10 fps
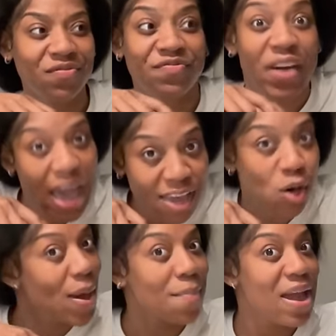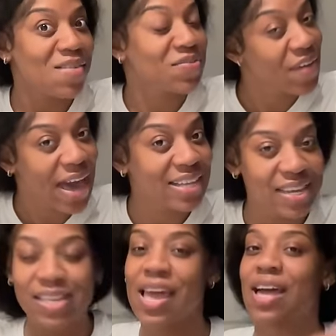you been married 5
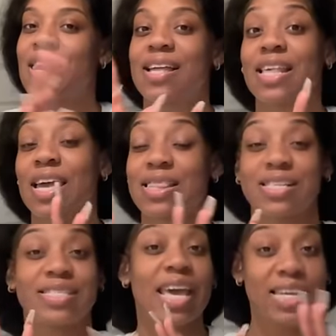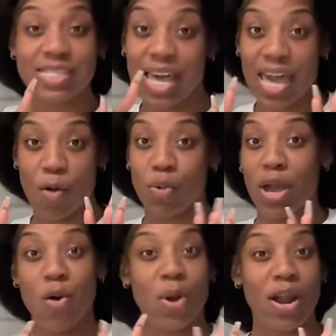times. Now, like, at the second time we
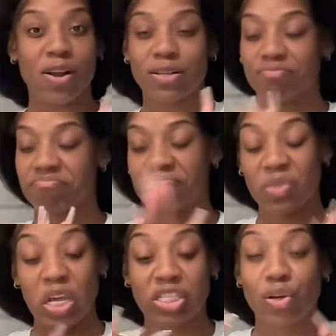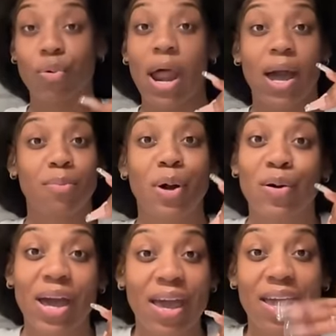don't work, it's a wrap,
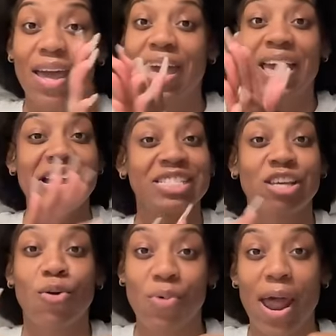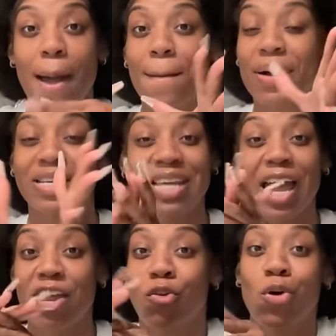okay? It's a wrap, because
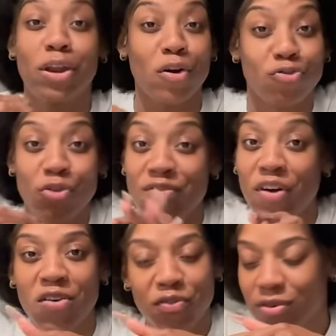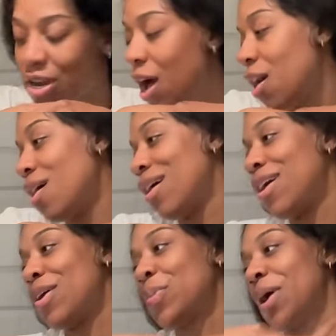I ain't doing no 3, 4,
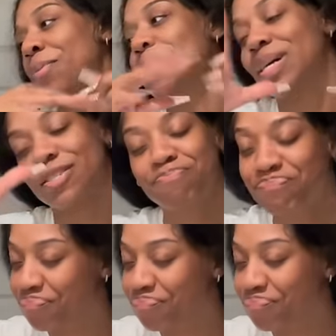no, baby. But,